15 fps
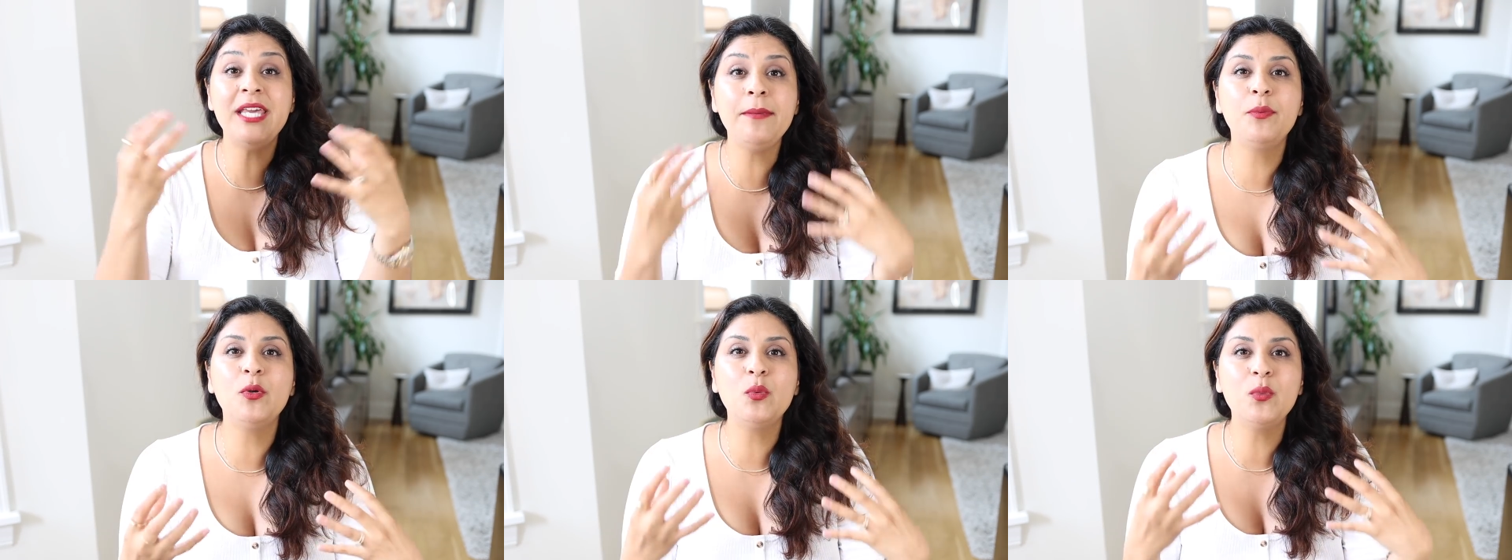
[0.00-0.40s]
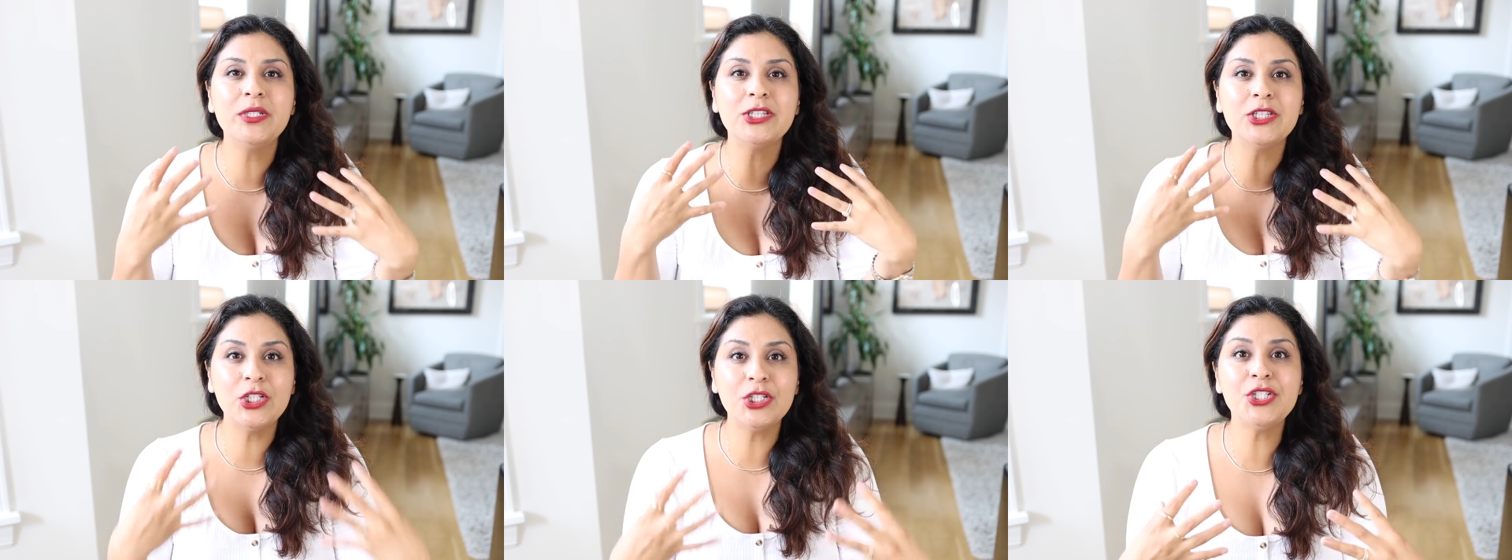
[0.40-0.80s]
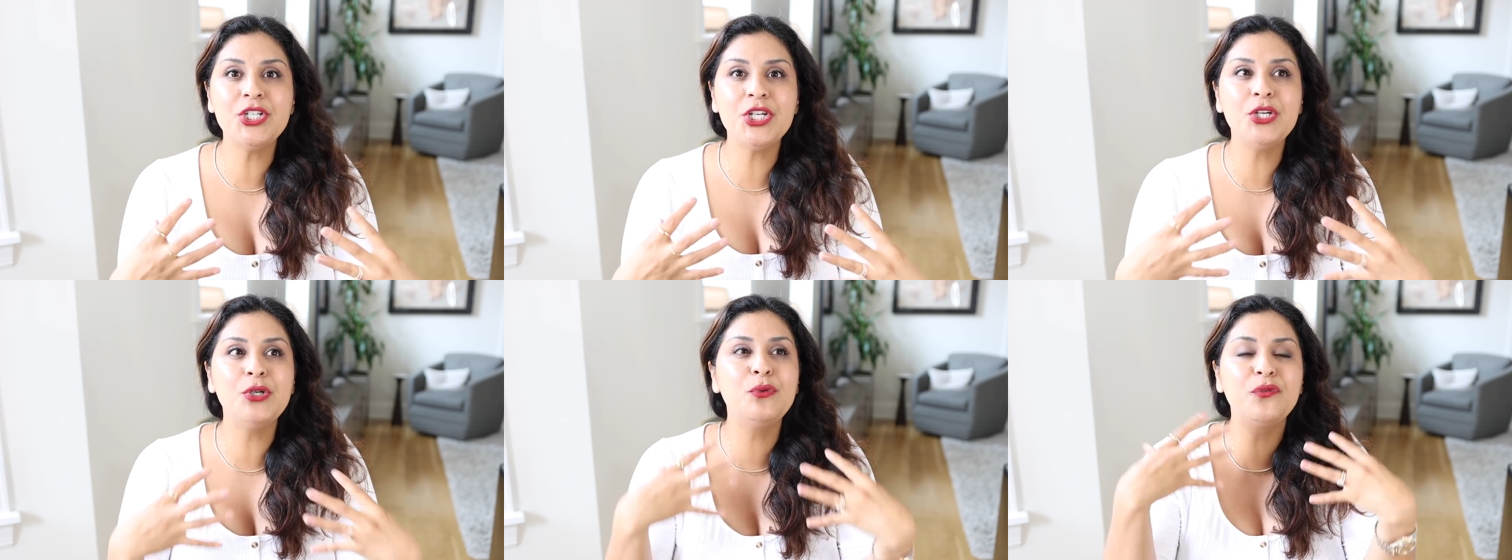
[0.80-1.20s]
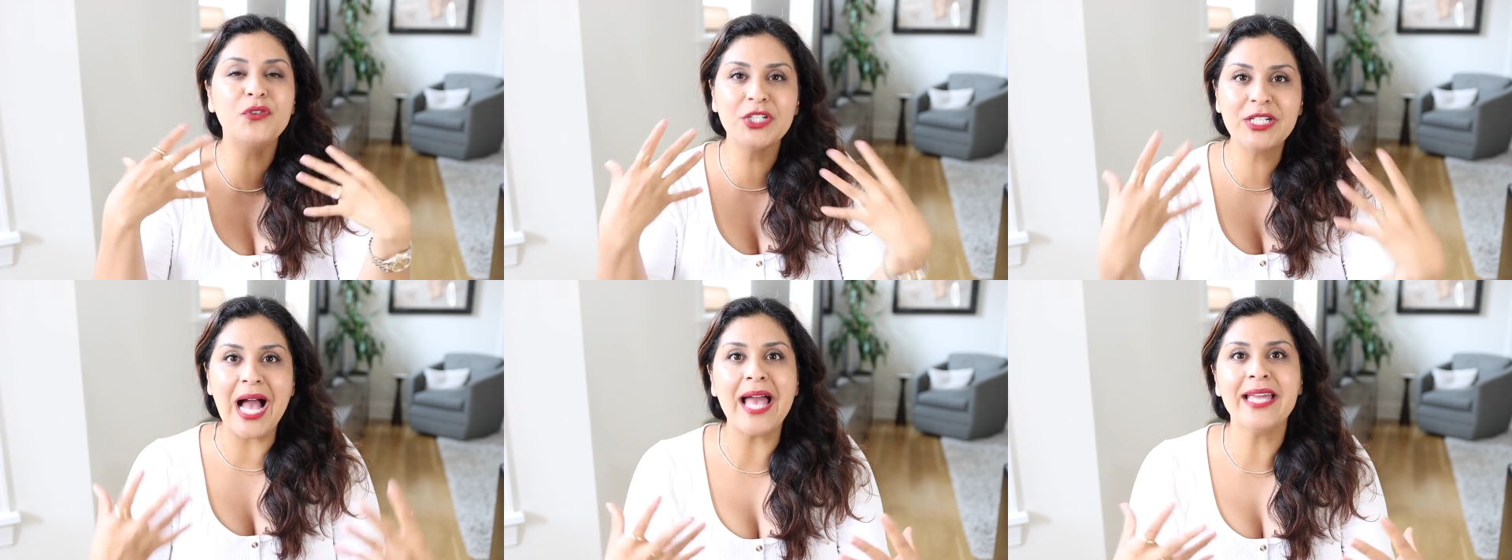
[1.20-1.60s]
people will look to you
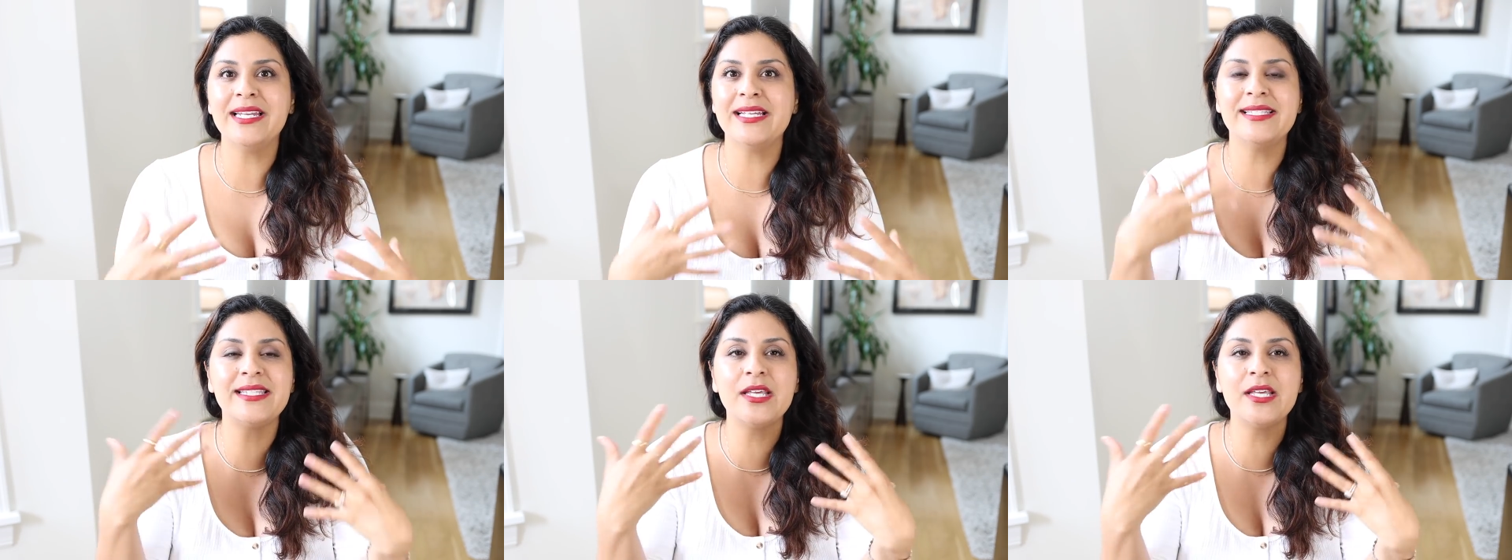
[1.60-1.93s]
for guidance.